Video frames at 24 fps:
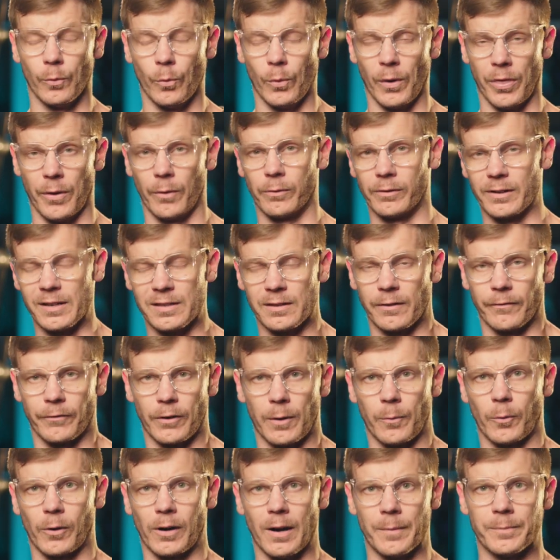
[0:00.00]
With a recent
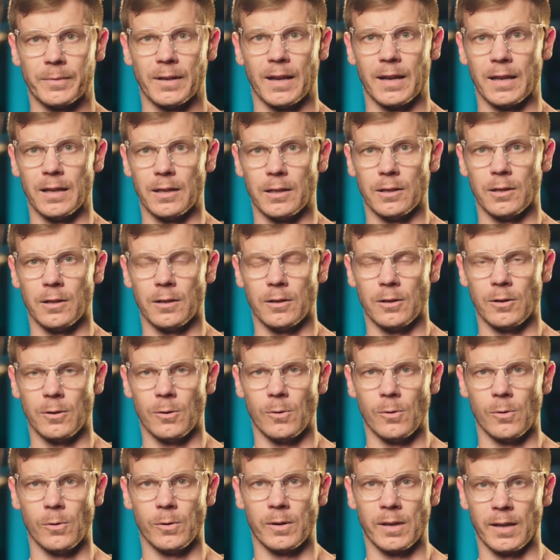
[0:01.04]
firmware update,
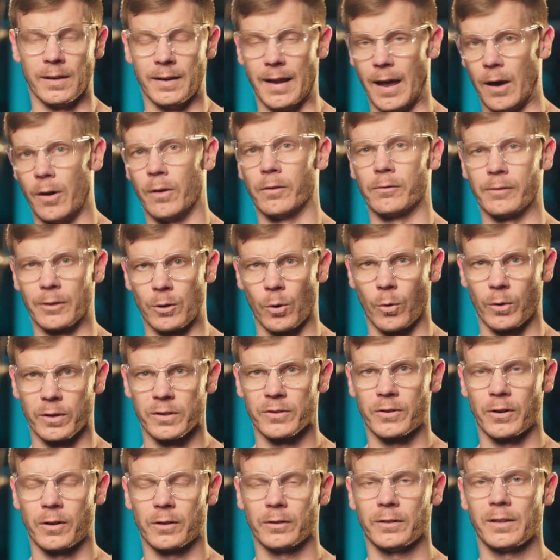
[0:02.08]
you can now record
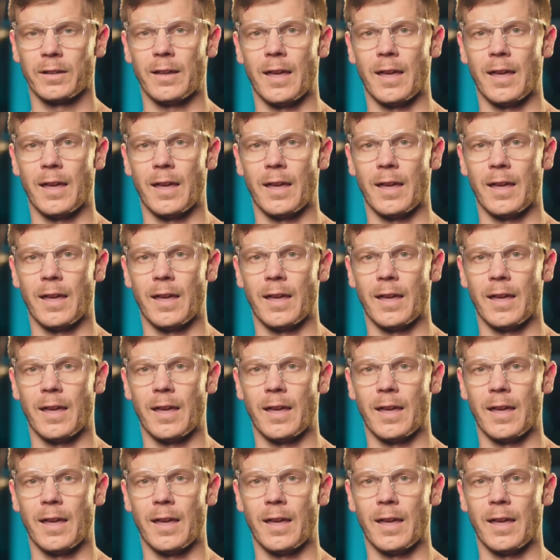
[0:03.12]
internally